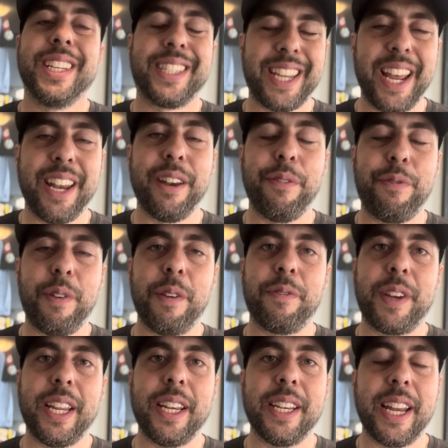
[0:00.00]
10 to
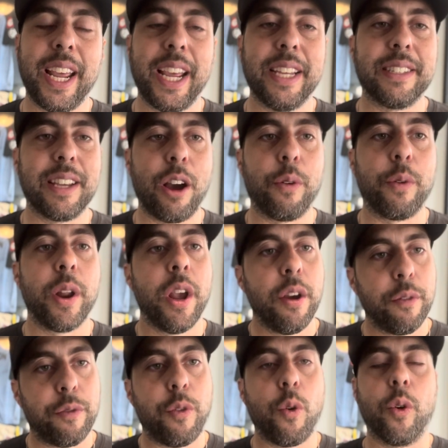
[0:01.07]
15 days out
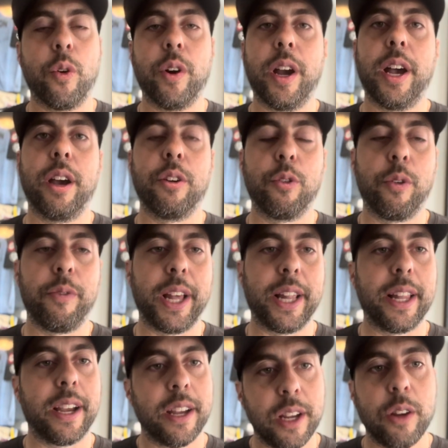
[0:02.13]
for
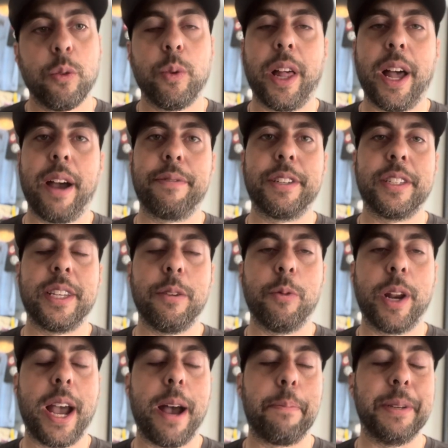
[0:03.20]
Rovella. We'll have to see
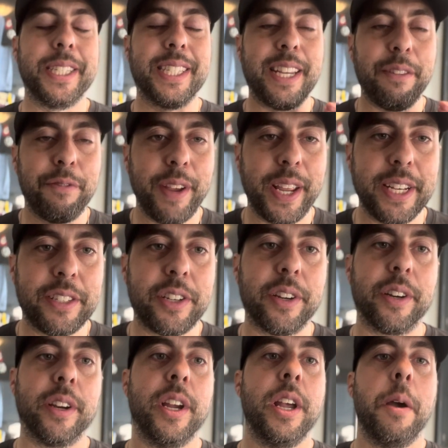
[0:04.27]
what happens. De
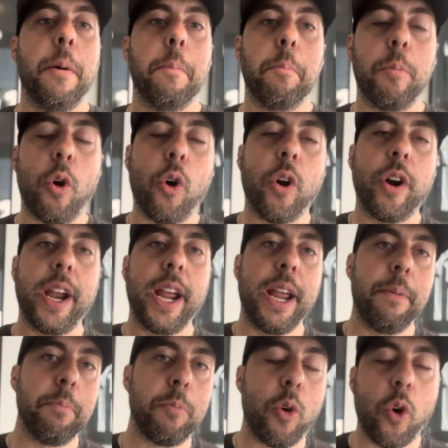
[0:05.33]
Winter. More
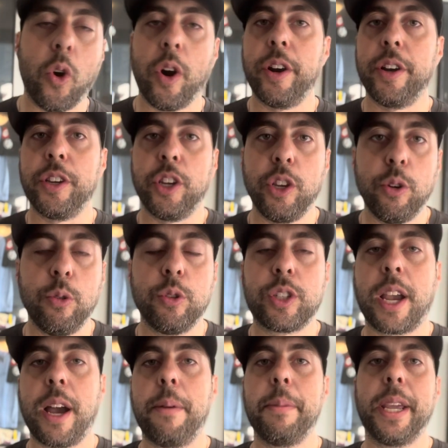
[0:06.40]
and more news
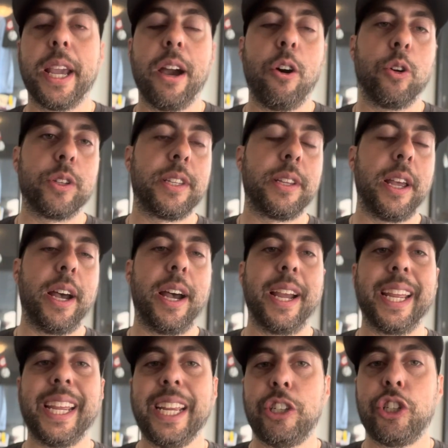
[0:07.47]
coming out
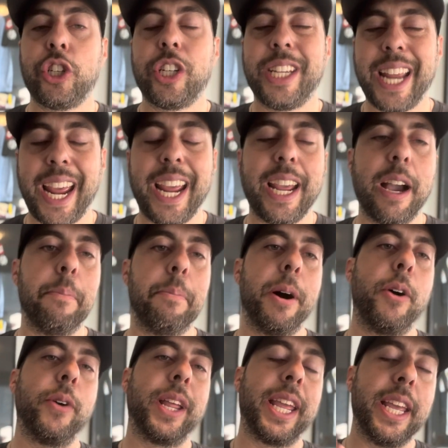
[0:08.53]
each day
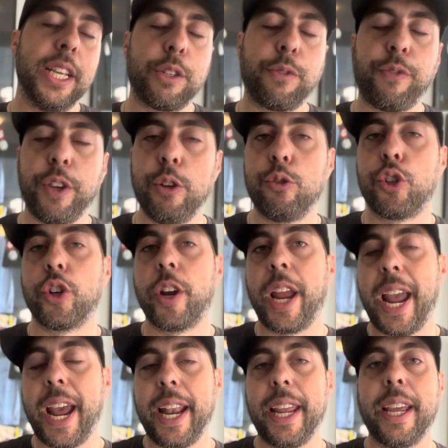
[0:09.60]
about his future
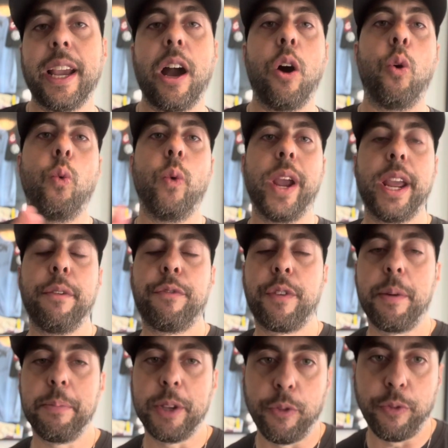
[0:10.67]
heading away
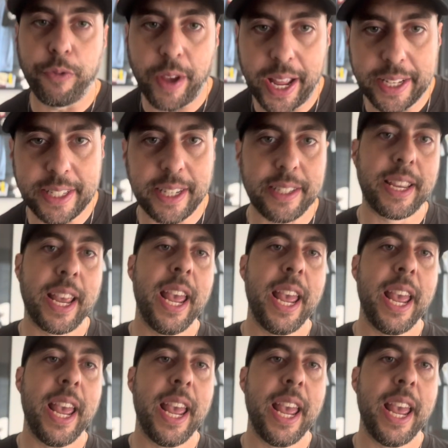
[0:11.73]
from Juventus.